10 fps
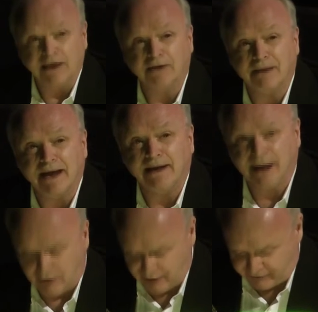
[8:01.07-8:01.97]
In the
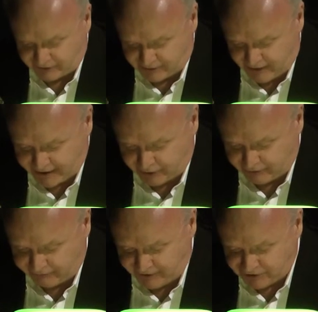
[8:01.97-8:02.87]
main, however,
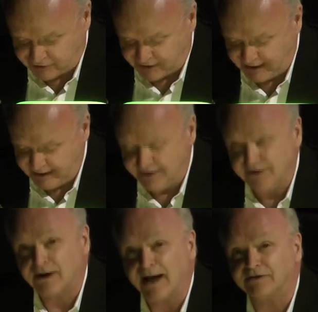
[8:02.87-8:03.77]
Kracauer functioned
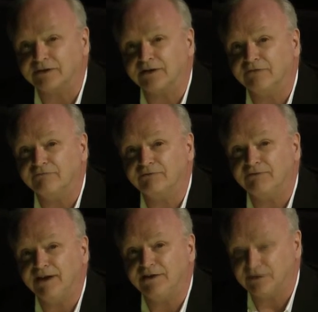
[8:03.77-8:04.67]
either as a
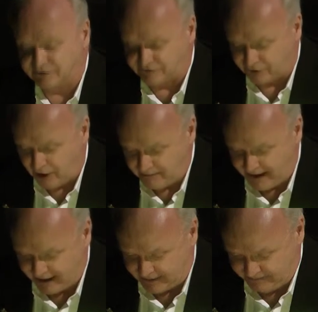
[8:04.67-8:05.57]
convenient straw
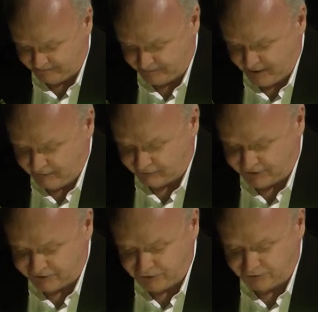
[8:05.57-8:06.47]
man
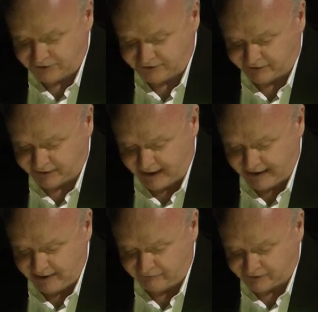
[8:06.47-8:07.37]
for eschewers of a
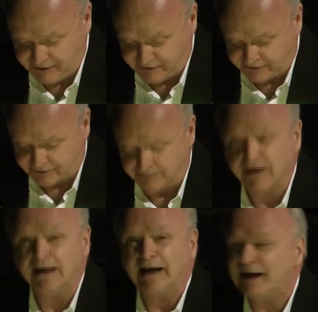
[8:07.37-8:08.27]
naive realism,
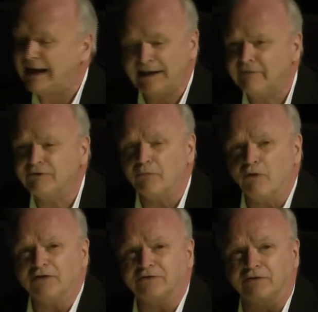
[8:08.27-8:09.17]
and even
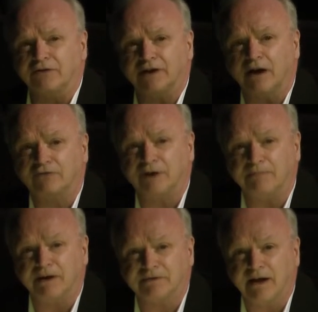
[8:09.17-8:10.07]
more so than
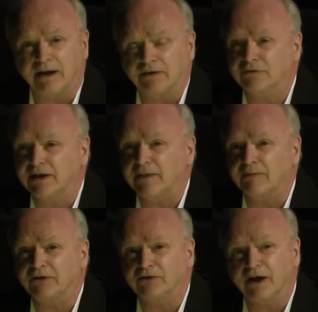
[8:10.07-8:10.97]
André Bazin, who
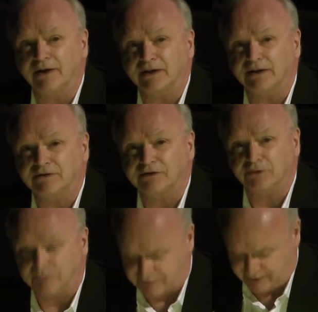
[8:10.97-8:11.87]
came under, I think,
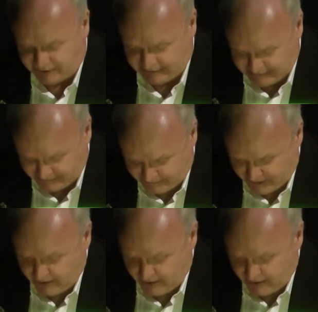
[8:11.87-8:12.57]
considerable critique,